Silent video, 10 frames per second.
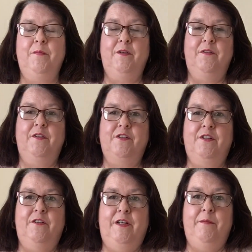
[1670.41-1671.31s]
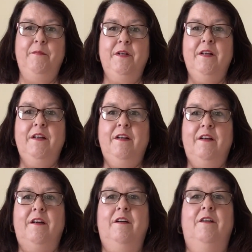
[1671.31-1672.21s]
at the time,
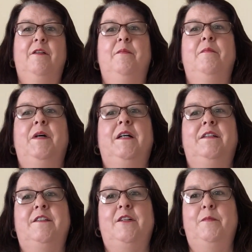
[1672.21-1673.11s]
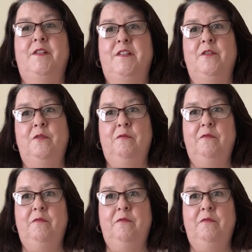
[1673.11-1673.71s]
and some are still